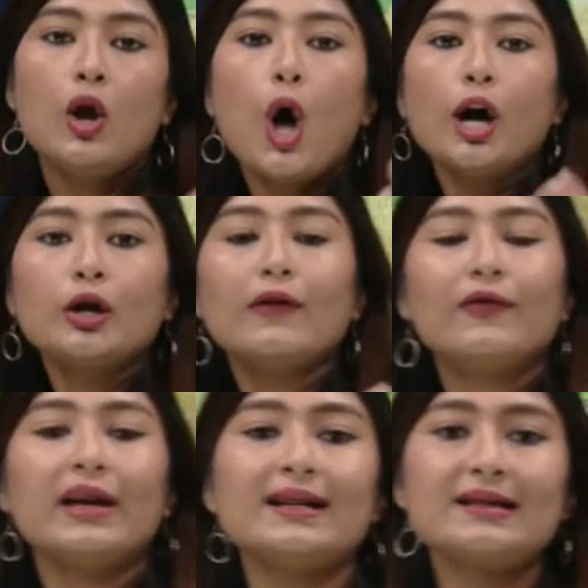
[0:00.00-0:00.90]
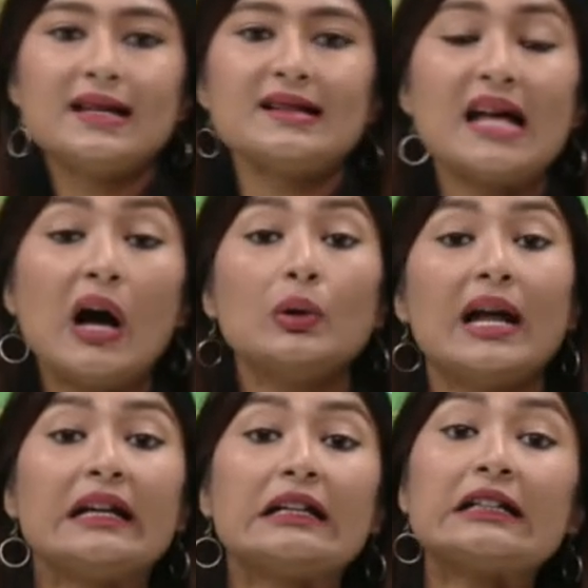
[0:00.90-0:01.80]
a lot of ways, they sound
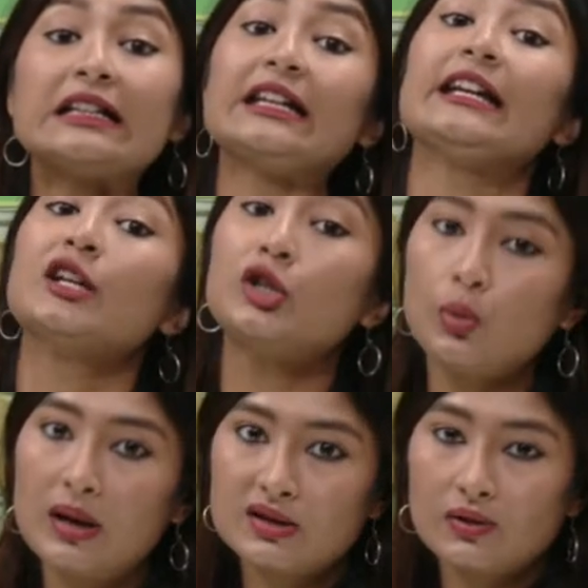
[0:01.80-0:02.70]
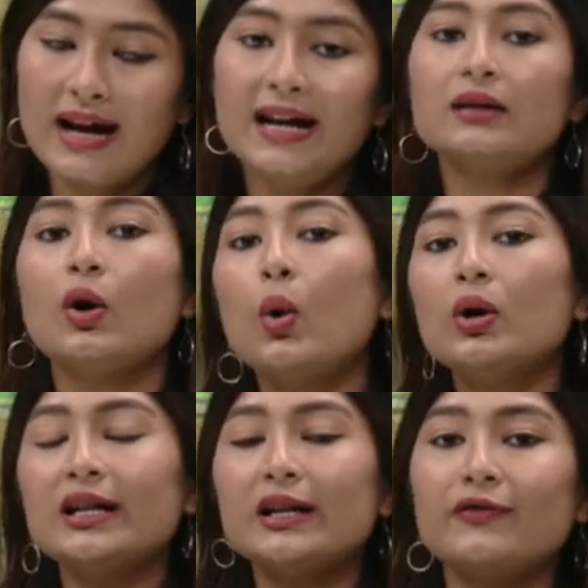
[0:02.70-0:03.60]
like a king to us, right? The
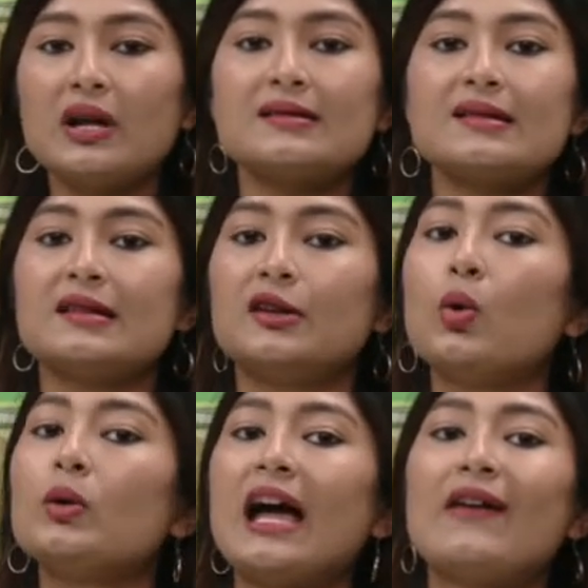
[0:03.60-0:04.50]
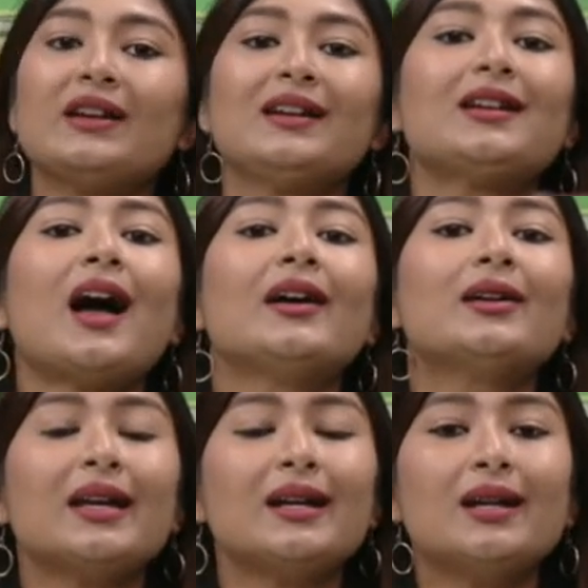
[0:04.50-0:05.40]
only difference is they don't have an
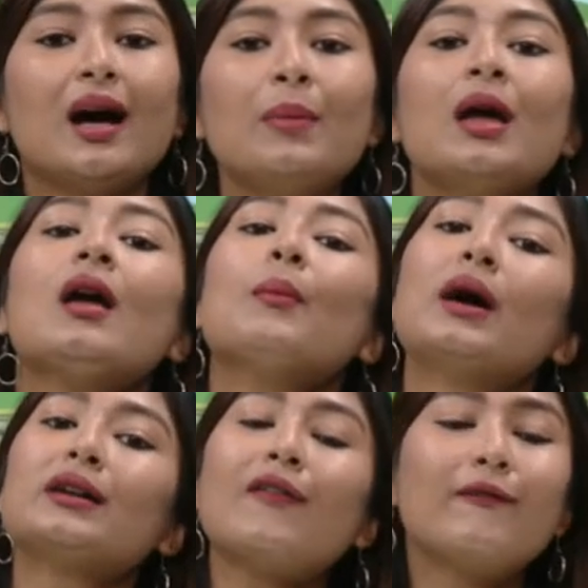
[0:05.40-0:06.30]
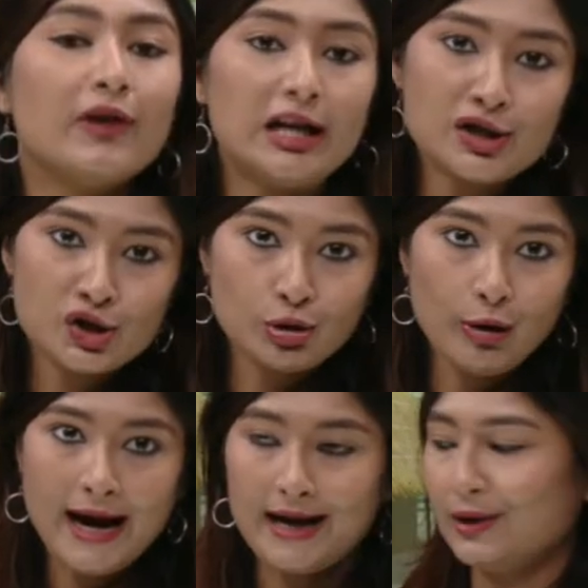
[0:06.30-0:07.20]
entire kingdom, but a village
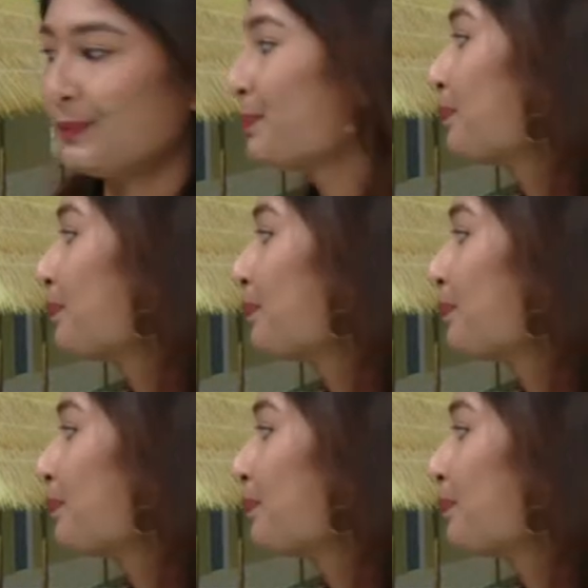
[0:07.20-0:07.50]
to head.